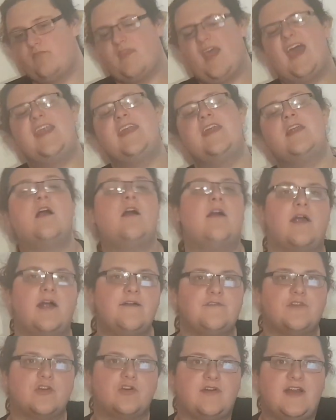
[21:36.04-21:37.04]
And in our
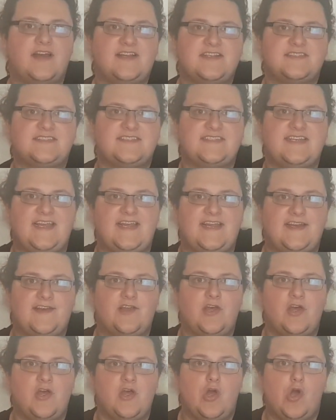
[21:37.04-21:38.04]
after credits
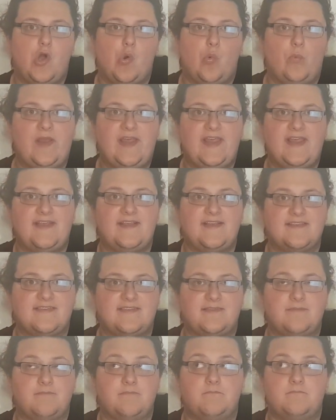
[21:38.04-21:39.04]
scene, we
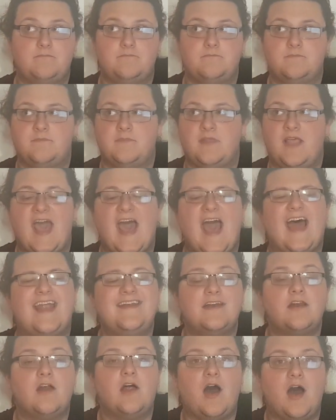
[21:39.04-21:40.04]

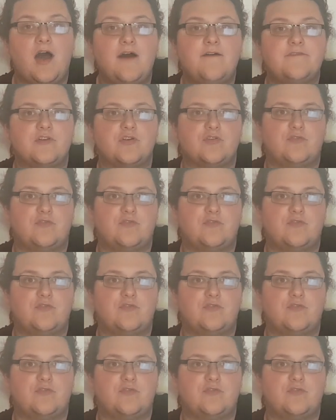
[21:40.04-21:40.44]
are